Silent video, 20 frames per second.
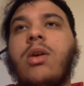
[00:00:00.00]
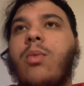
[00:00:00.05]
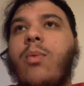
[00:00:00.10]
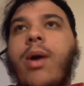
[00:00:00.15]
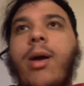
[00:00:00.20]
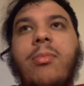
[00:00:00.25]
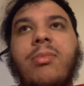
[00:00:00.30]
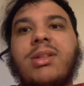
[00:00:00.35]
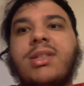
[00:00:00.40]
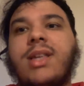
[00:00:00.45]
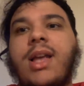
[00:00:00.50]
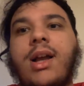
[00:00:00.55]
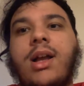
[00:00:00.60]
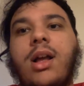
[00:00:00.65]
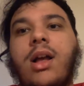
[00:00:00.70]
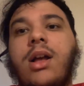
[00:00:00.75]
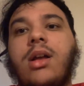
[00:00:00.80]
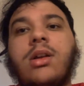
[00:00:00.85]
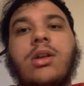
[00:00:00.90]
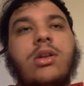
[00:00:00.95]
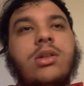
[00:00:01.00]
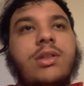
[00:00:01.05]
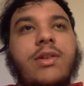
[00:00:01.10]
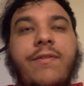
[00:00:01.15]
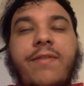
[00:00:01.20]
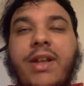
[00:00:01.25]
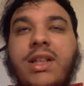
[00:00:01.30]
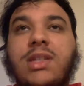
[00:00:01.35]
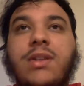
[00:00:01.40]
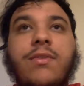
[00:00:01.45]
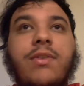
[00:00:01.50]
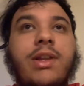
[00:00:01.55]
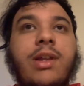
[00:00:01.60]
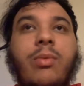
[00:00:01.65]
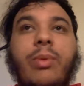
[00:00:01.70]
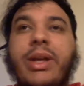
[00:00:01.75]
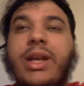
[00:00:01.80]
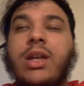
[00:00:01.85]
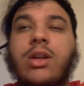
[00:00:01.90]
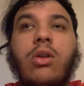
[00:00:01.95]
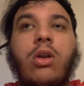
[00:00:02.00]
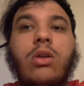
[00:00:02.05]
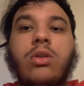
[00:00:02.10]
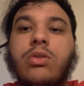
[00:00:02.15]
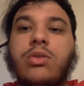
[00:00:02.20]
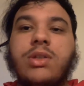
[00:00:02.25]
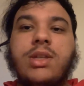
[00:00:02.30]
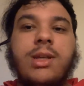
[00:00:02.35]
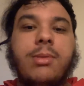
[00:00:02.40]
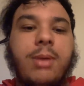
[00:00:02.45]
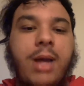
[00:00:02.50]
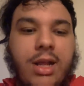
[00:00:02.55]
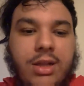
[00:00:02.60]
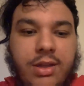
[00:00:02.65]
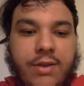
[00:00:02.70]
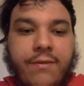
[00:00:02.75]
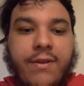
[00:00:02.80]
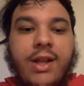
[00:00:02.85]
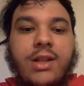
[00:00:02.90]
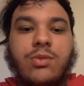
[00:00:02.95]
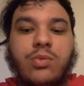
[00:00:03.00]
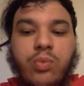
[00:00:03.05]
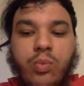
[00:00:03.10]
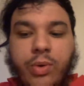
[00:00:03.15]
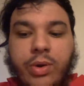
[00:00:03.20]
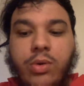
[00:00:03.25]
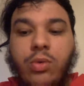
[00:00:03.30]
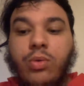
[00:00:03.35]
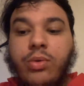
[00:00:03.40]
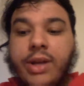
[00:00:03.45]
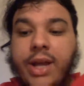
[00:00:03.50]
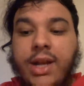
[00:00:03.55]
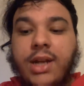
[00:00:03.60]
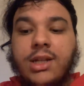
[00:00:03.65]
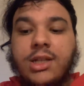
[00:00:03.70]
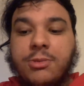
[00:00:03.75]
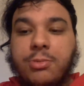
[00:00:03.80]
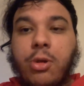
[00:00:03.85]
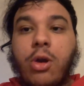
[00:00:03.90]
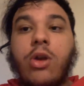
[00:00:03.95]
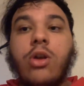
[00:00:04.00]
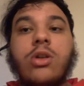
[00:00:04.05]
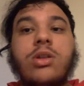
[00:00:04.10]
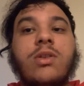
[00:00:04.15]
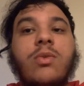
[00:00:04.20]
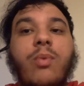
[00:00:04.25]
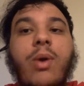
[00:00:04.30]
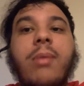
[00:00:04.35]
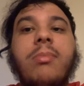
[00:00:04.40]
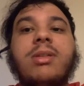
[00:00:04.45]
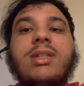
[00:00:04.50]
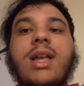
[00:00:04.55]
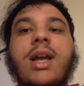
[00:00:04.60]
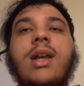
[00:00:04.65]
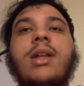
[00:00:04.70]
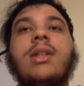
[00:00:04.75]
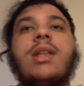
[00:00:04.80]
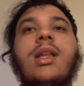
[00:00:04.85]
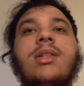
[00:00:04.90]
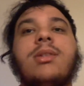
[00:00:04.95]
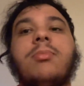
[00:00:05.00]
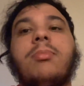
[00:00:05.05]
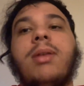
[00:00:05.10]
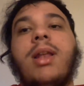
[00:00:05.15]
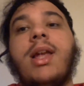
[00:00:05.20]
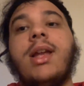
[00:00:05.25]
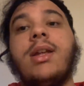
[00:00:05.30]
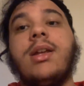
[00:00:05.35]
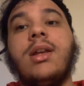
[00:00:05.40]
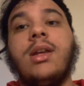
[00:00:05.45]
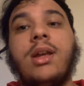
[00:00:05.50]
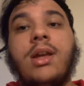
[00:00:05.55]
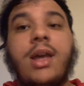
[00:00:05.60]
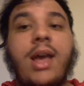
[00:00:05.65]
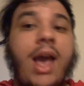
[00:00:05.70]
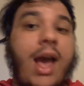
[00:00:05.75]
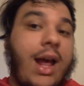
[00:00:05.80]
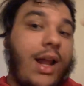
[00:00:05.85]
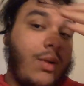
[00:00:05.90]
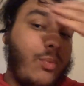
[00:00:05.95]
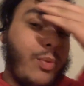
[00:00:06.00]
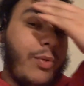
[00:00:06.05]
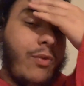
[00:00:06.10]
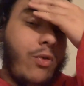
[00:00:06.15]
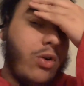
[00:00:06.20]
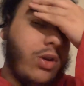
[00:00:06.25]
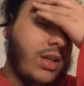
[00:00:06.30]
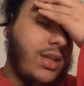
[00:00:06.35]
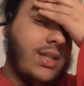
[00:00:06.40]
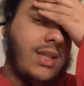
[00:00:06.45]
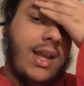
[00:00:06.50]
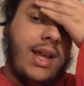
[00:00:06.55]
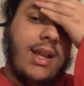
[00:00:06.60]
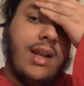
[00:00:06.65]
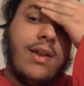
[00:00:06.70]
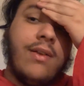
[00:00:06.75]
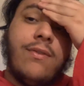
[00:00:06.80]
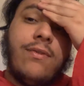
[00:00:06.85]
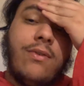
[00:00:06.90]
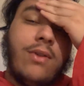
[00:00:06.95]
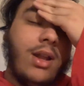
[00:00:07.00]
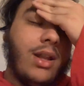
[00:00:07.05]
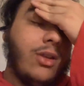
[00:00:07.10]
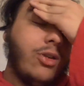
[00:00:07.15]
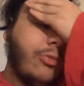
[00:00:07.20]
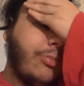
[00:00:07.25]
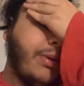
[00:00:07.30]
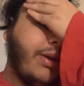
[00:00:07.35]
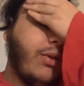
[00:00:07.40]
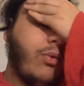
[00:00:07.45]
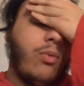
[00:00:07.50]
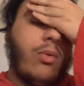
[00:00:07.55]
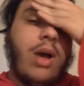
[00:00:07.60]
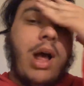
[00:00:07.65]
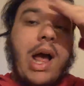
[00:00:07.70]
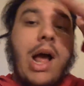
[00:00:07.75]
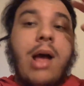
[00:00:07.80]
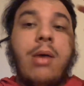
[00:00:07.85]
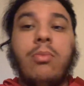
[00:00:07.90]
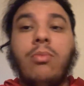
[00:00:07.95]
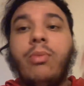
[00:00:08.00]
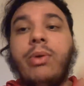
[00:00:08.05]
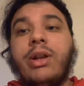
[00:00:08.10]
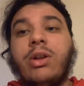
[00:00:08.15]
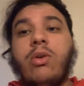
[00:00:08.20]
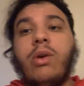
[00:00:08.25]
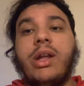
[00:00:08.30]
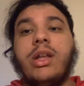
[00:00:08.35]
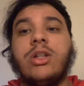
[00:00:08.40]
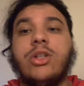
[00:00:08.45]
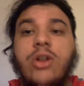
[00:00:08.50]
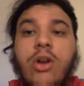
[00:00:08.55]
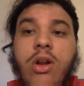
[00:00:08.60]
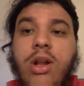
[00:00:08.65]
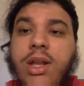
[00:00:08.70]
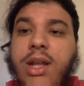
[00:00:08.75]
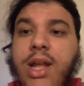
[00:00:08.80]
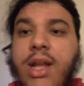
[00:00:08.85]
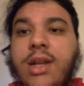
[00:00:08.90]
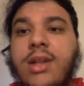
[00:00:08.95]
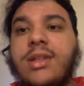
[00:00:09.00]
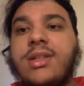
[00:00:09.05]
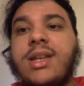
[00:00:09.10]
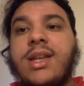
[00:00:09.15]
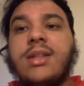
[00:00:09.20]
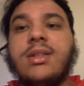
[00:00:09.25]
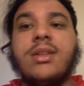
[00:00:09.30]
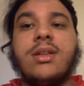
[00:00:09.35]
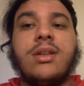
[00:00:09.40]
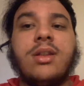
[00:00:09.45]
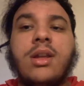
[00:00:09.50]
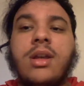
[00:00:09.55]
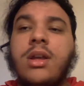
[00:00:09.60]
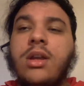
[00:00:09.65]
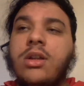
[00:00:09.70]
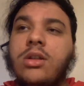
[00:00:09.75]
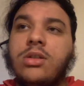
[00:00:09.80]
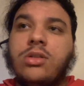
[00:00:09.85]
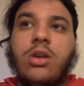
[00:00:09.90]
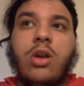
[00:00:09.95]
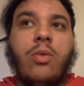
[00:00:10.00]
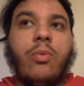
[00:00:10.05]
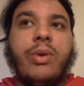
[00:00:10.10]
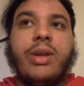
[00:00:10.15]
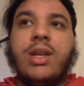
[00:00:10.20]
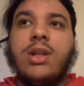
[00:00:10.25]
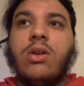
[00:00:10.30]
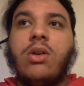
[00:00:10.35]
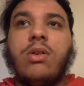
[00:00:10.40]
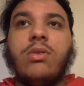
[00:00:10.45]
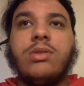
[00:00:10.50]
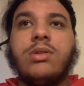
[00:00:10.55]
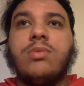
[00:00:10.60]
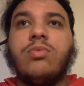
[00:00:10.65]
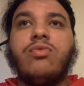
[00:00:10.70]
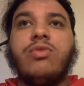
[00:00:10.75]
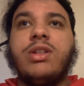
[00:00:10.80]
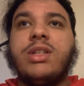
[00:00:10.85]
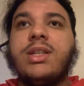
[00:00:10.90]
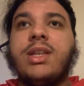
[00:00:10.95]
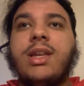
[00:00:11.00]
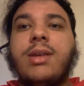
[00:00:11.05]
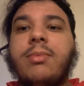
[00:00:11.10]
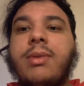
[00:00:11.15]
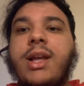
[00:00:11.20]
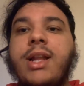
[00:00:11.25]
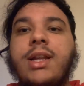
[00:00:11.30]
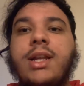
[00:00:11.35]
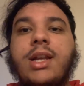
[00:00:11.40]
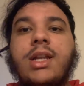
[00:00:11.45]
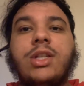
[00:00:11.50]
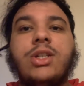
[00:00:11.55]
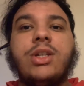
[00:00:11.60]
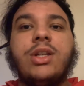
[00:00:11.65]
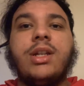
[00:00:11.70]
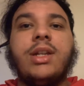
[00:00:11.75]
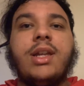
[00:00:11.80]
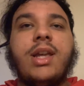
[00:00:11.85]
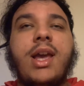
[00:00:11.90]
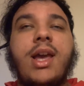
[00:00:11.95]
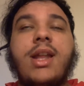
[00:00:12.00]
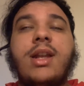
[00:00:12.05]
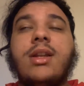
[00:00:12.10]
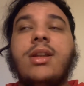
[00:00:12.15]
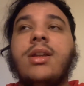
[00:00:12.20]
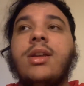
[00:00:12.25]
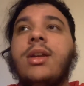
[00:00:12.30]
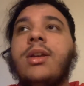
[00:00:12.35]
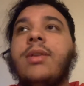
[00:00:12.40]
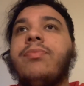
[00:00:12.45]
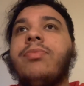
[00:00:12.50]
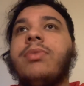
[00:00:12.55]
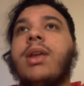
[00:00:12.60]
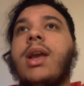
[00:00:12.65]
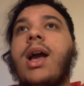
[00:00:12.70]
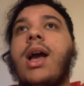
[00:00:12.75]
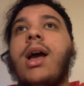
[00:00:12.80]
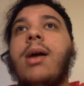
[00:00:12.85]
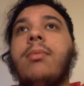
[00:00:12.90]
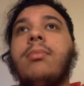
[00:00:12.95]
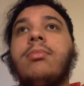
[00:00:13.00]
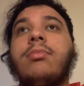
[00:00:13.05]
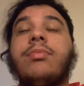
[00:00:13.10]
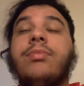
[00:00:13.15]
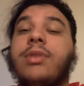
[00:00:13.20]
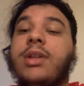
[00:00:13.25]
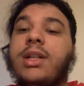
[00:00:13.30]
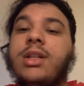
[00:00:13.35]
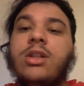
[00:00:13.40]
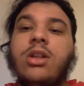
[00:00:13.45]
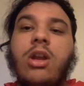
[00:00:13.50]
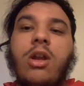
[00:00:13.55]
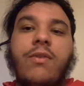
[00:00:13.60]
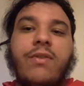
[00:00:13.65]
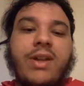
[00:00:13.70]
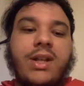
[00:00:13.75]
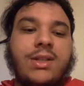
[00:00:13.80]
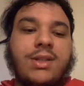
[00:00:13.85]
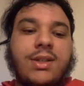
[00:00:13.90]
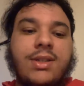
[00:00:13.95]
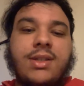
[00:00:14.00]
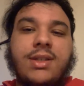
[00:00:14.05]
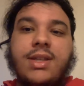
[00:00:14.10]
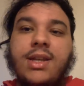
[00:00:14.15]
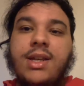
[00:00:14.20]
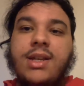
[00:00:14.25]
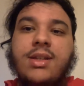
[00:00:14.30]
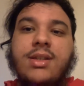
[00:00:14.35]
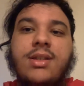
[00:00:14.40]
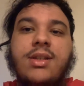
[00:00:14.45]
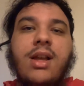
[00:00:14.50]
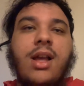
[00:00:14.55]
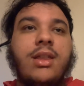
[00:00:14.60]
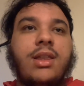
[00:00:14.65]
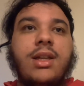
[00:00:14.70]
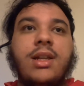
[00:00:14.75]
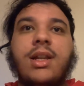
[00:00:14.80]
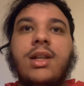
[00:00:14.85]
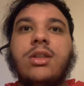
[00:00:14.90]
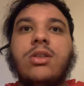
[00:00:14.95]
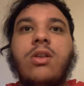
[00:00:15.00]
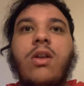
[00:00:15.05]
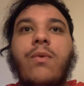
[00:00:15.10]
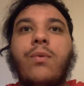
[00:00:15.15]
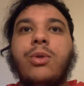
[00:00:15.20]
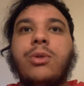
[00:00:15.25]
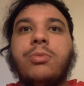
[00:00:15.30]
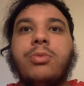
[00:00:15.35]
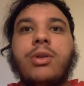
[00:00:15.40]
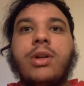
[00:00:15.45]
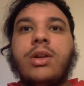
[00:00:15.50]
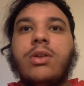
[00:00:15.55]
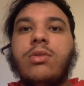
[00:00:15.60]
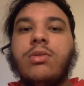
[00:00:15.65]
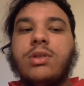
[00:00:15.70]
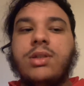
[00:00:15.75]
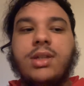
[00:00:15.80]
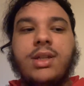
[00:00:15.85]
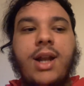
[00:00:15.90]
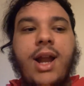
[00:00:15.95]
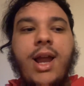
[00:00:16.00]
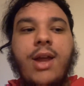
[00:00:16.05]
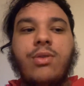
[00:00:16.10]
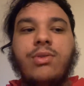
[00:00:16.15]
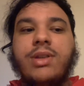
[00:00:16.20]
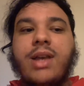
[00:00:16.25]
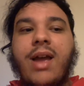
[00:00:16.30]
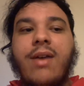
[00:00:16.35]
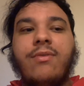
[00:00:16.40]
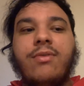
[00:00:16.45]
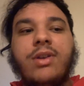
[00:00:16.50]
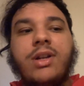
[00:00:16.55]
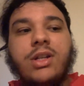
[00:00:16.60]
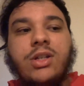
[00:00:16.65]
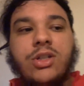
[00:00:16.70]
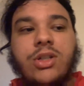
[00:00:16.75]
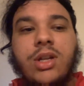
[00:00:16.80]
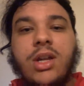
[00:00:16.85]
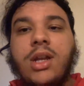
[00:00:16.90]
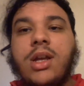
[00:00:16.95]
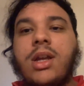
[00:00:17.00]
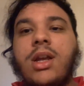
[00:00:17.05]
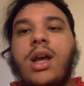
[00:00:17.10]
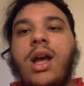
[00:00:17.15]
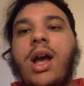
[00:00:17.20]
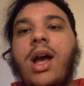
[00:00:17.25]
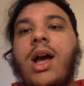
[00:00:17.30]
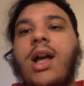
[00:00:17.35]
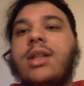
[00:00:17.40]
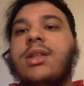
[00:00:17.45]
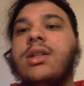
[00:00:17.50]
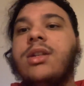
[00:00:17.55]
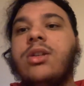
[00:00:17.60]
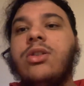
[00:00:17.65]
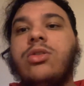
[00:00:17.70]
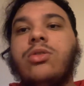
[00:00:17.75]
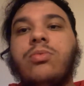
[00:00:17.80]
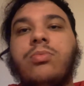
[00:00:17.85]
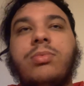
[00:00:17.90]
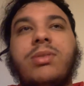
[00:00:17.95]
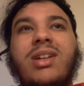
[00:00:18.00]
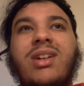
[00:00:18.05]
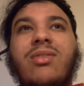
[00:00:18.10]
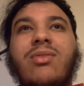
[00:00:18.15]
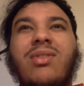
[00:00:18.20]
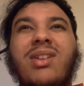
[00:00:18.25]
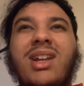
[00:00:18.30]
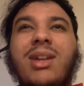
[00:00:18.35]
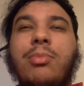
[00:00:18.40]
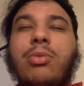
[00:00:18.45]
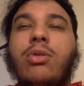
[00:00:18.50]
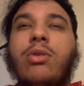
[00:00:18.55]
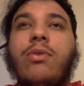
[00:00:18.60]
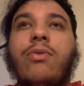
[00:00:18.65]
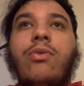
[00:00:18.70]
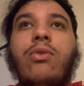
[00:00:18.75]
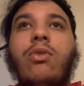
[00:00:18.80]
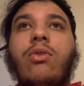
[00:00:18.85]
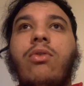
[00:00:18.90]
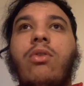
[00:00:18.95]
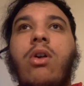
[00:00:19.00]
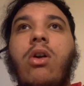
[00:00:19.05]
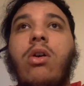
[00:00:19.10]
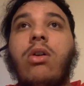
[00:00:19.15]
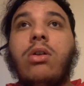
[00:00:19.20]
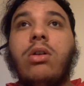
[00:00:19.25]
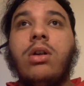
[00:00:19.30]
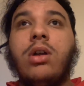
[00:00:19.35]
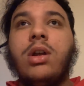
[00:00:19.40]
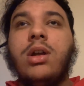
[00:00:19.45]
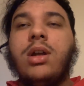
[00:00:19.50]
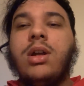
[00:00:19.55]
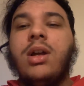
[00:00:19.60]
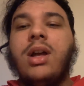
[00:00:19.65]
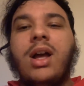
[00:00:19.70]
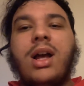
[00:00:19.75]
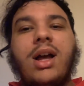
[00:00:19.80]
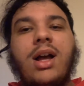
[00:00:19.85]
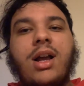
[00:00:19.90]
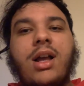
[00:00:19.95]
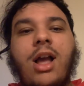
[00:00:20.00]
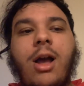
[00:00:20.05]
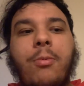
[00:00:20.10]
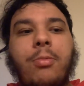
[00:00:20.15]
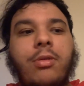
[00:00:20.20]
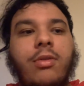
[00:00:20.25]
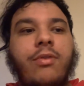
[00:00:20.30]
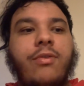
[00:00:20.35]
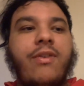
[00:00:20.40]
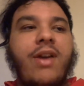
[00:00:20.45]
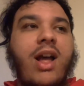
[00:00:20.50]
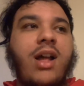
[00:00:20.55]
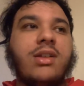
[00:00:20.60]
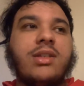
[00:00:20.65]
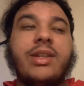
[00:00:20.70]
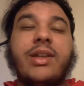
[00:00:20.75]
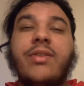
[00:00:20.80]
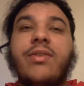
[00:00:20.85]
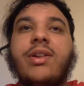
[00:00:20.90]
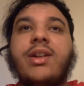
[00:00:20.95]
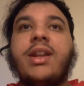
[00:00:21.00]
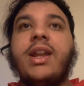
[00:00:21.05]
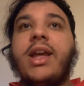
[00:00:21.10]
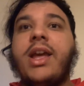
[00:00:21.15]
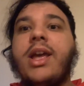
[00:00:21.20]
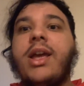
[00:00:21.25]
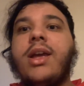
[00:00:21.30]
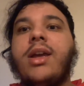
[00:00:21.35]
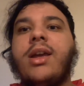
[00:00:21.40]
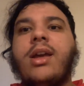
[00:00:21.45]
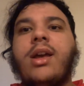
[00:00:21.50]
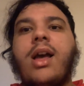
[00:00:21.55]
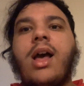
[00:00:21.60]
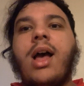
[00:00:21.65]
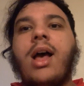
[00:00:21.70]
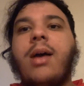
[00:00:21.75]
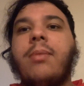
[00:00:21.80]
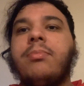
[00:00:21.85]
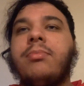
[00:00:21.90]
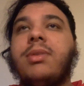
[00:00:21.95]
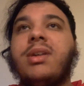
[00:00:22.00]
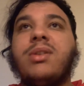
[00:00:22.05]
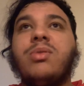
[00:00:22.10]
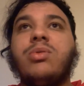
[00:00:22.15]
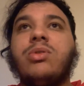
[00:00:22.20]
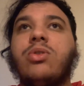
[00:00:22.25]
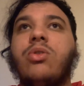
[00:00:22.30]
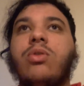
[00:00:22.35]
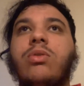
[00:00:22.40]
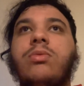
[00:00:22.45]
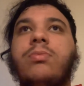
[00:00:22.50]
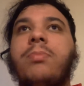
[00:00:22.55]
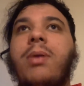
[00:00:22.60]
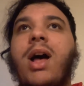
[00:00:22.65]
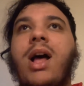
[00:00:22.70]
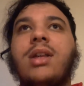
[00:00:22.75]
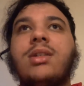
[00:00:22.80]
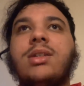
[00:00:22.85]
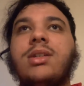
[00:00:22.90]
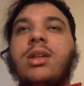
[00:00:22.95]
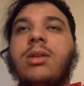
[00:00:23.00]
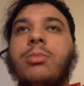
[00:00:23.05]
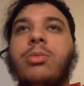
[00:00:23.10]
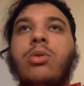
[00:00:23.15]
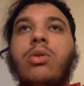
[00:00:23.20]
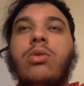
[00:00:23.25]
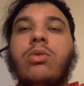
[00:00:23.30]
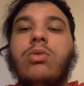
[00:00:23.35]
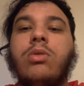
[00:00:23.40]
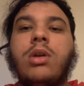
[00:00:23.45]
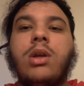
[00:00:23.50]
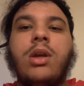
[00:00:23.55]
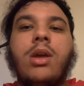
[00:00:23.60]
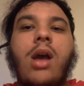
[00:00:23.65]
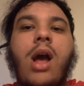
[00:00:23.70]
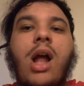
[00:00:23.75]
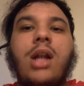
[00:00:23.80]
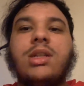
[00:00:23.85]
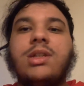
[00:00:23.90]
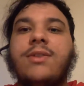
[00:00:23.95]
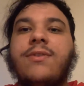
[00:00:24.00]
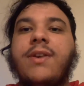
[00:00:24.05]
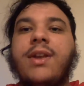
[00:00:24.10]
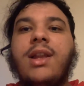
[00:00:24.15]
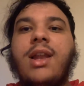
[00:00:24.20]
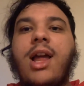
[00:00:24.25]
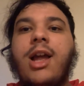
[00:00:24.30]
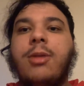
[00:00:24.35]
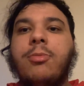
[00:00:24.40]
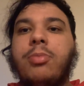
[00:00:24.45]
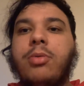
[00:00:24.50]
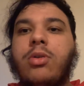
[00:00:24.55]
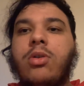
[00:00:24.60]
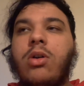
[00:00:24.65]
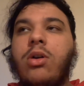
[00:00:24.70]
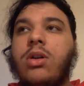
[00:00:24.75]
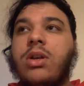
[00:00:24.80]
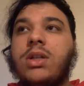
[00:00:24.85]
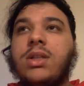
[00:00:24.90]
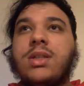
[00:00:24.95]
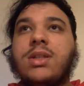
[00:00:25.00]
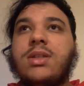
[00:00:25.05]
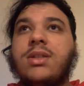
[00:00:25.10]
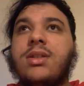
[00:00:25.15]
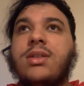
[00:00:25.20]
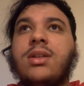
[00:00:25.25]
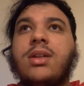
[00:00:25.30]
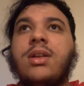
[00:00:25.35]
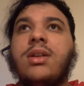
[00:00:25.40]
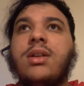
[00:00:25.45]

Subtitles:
Wan-Bissaka. Defensively, we cannot lose him. Our defense will get exposed if Wan-Bissaka doesn't play. And we've already seen a little bit when he got injured earlier in the season. So we cannot risk him getting injured again. Lindelof gets a 6. I think Lindelof was pretty good today. He was average. Didn't really put a foot wrong. A couple of fouls here and there. He was good passing the ball. I just feel like because